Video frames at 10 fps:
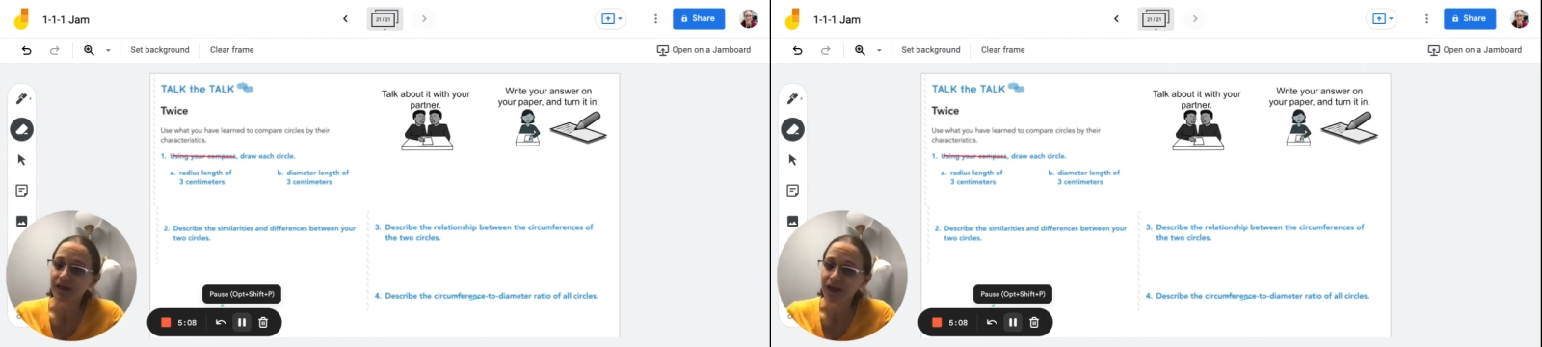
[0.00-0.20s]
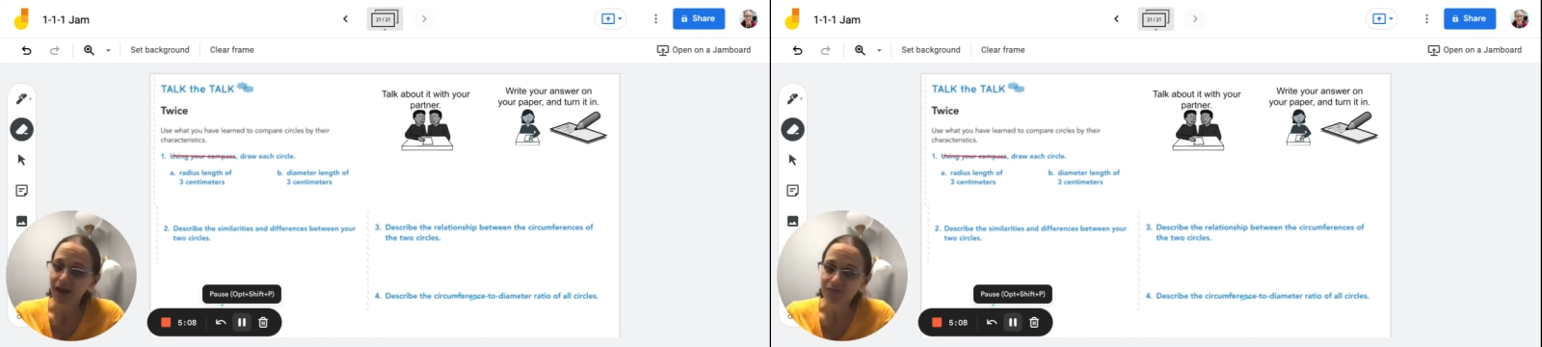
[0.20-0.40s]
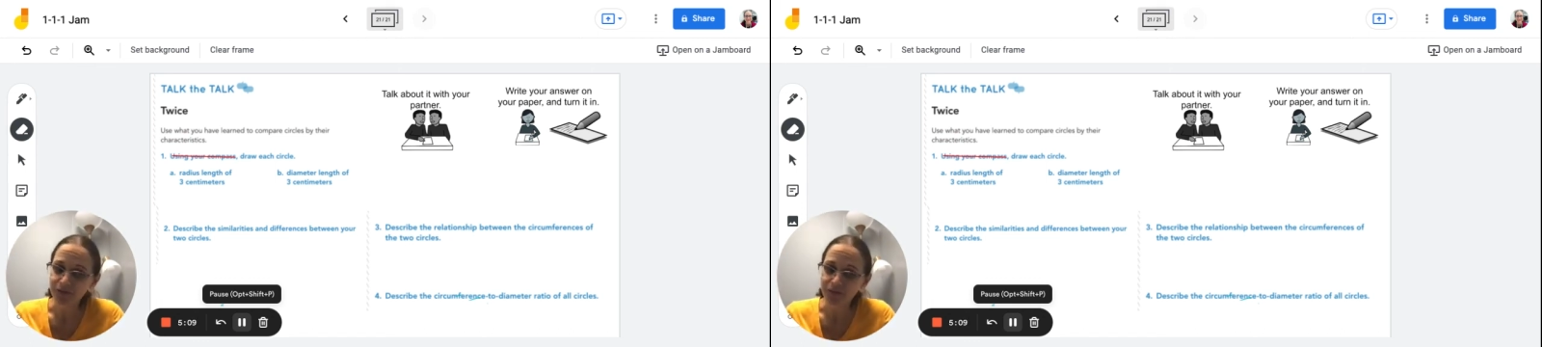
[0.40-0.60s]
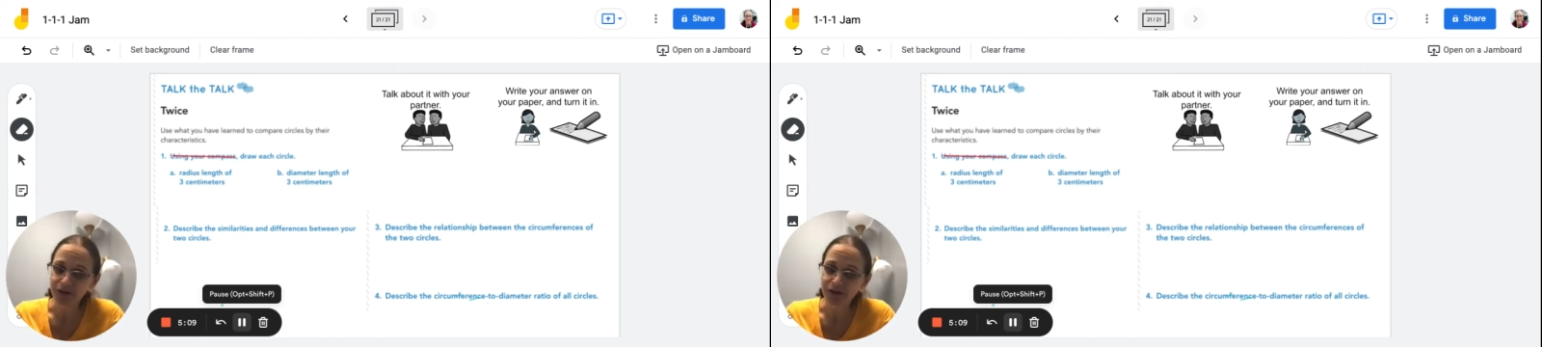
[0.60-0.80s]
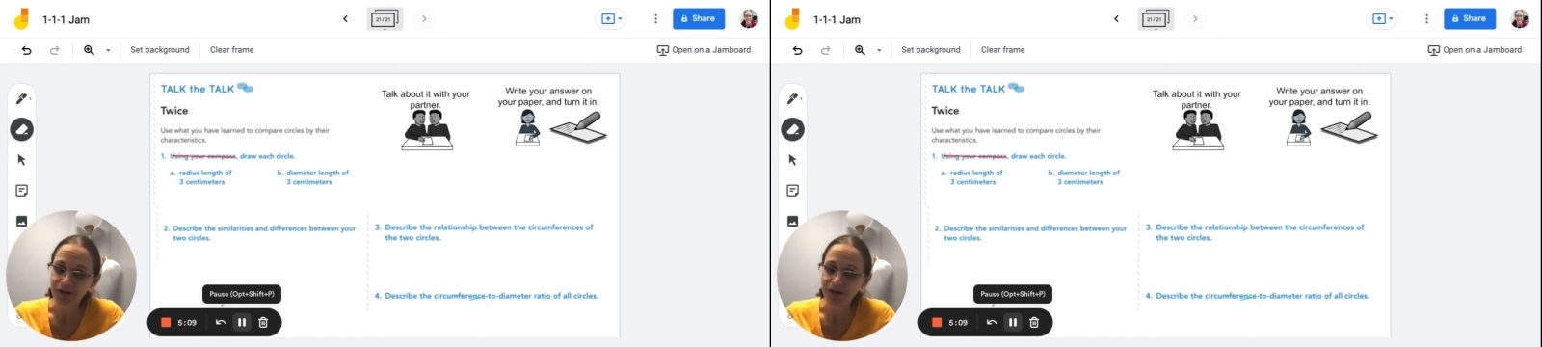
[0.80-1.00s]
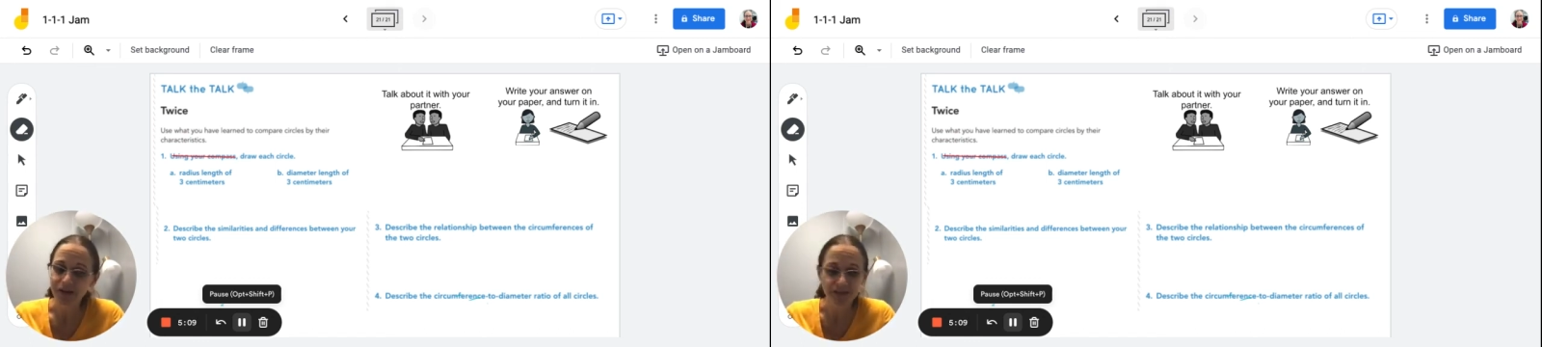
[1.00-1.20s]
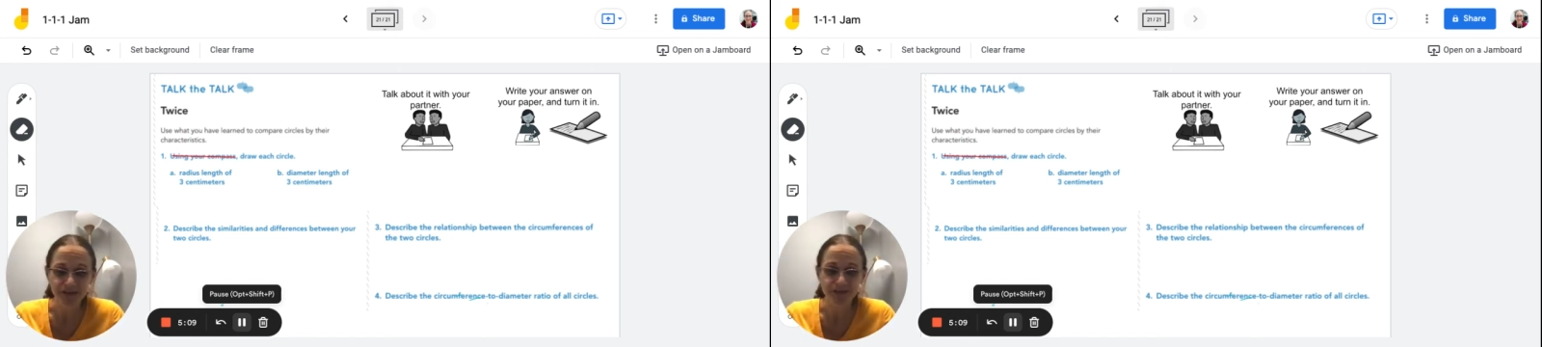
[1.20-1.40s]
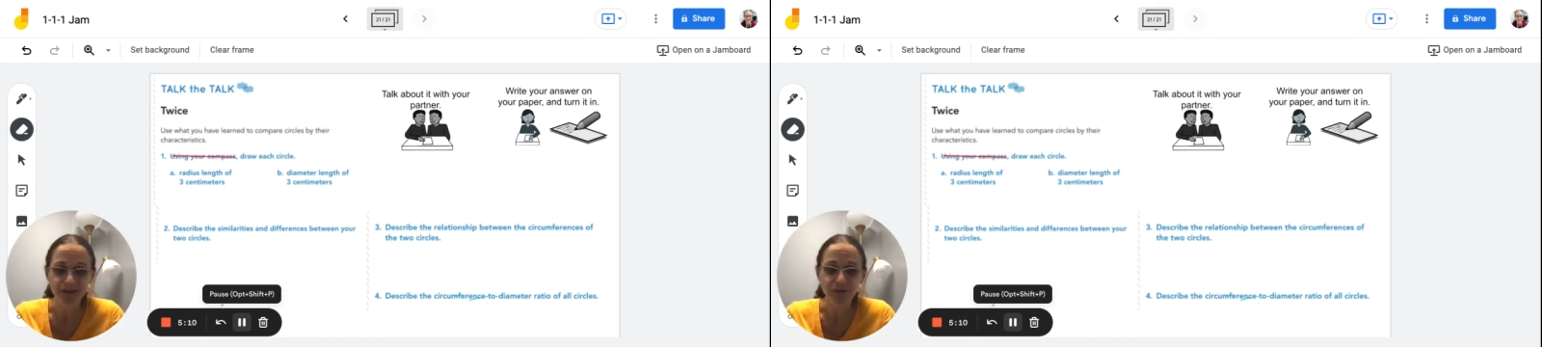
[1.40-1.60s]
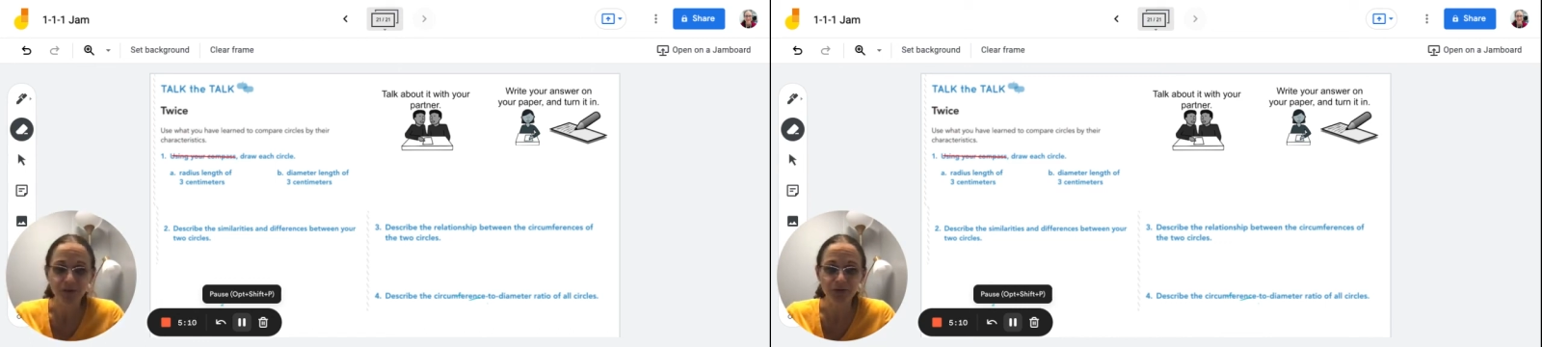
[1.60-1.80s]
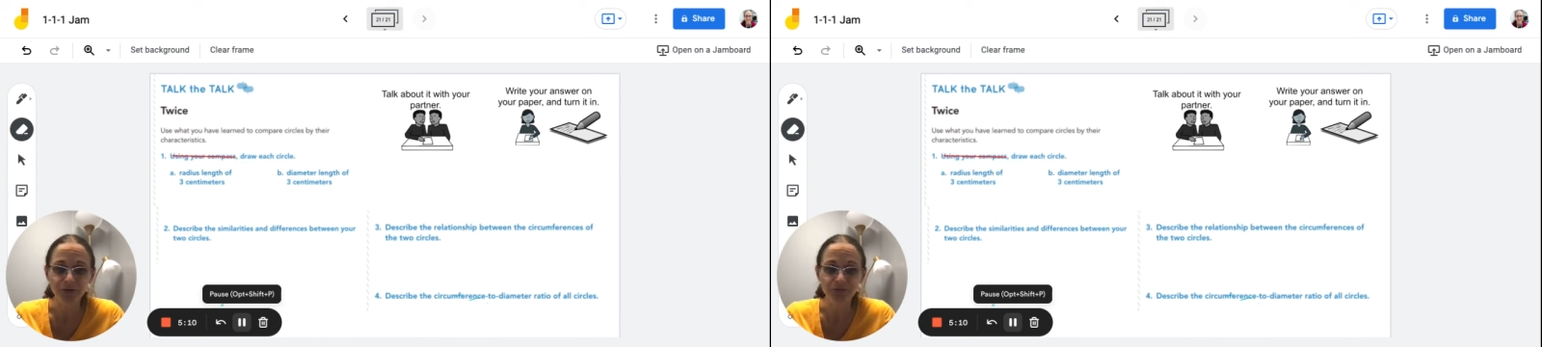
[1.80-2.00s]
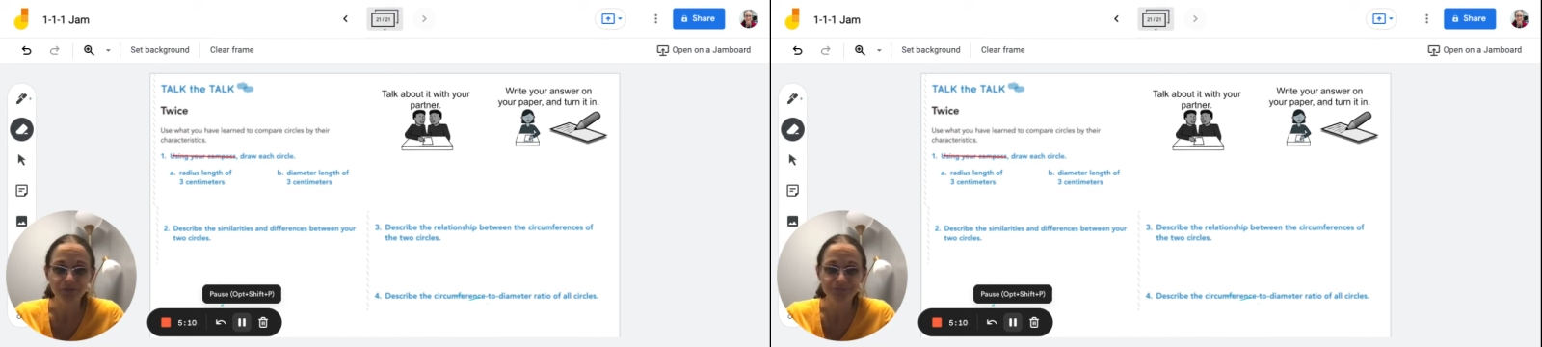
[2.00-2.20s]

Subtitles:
everywhere in the entire world.